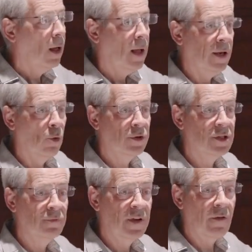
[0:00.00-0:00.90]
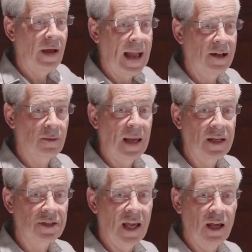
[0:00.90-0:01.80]
In order to figure out how to make
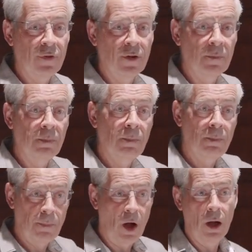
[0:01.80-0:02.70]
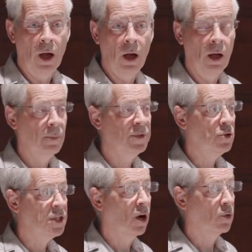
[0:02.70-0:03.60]
it safer, the
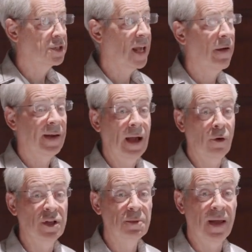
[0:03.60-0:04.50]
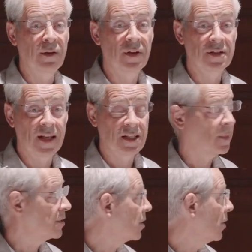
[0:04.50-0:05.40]
duty holders carried out a risk-benefit
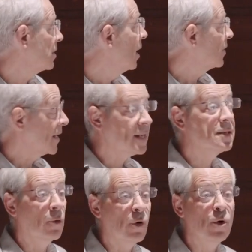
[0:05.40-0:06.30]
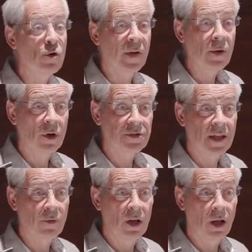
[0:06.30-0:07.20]
assessment. So they didn't remove it once
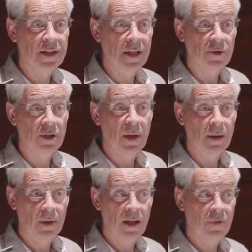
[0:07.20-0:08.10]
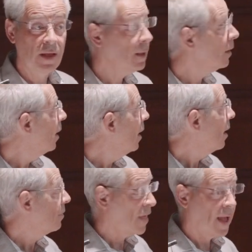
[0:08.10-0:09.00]
they realised it was a bit iffy.
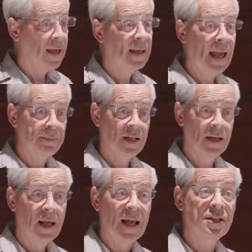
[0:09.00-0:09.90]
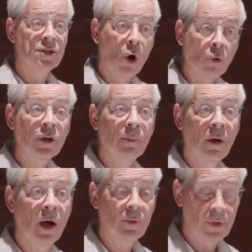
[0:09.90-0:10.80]
They kept it. It's
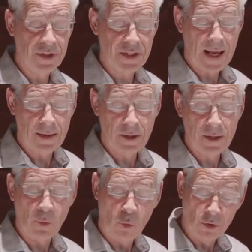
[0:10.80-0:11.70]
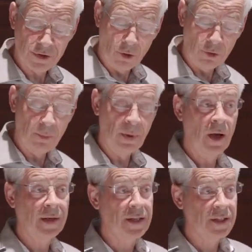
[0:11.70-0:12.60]
non-compliant with the standard. It was
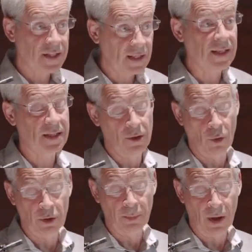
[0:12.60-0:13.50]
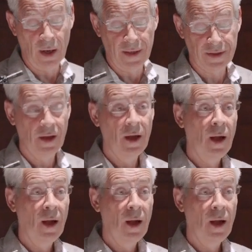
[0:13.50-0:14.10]
non-compliant. It still is non-compliant.